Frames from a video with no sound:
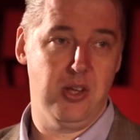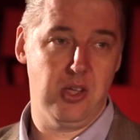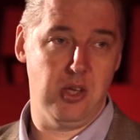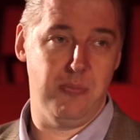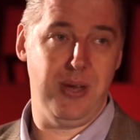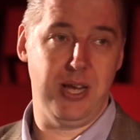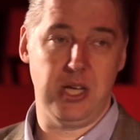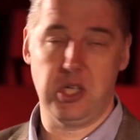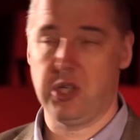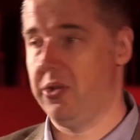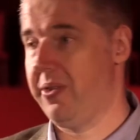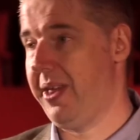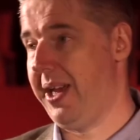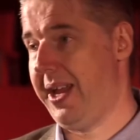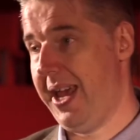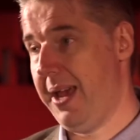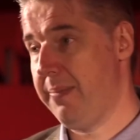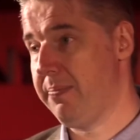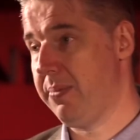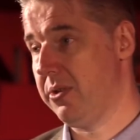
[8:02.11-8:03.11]
to make sure that
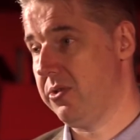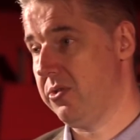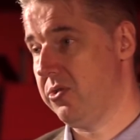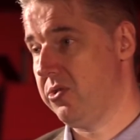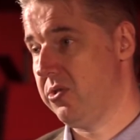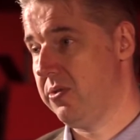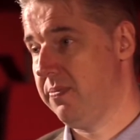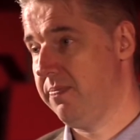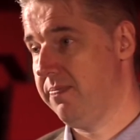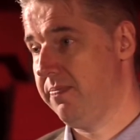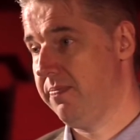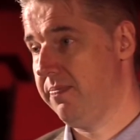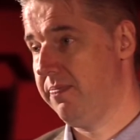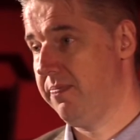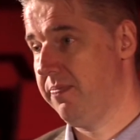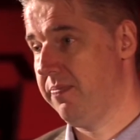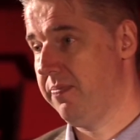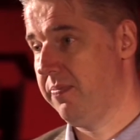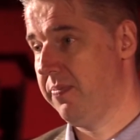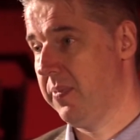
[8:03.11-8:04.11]
happens.
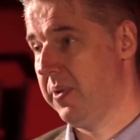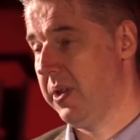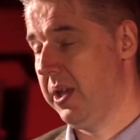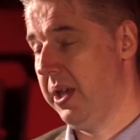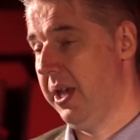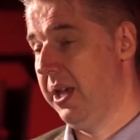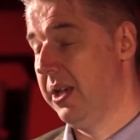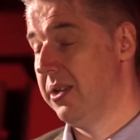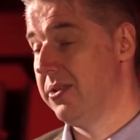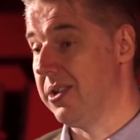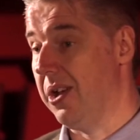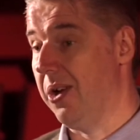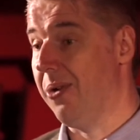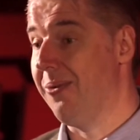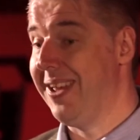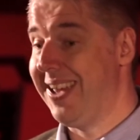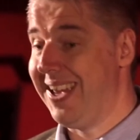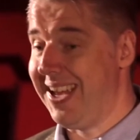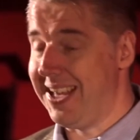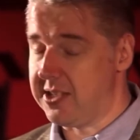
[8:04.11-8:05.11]
So
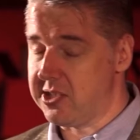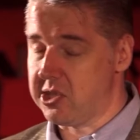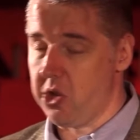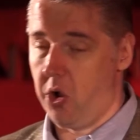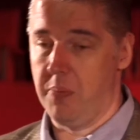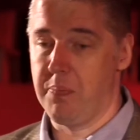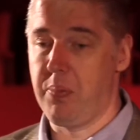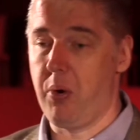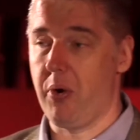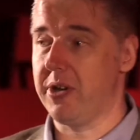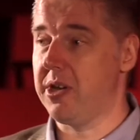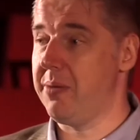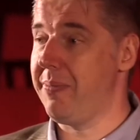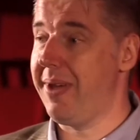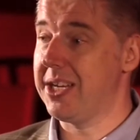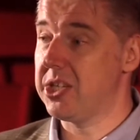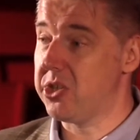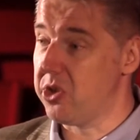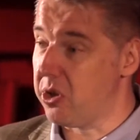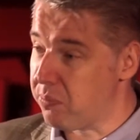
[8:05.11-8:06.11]
it's so important to
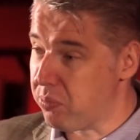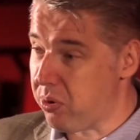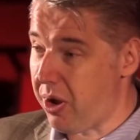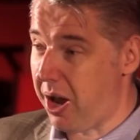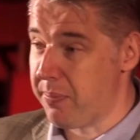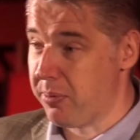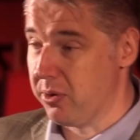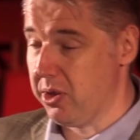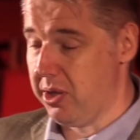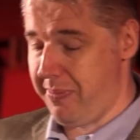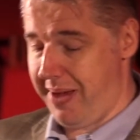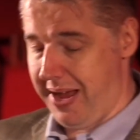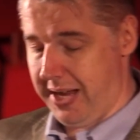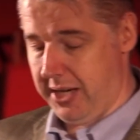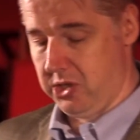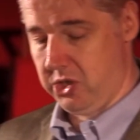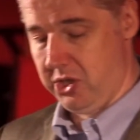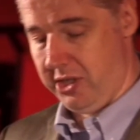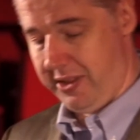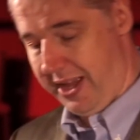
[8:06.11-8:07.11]
make sure you're properly
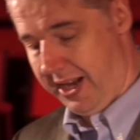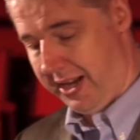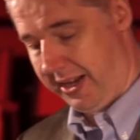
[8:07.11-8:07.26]
managing that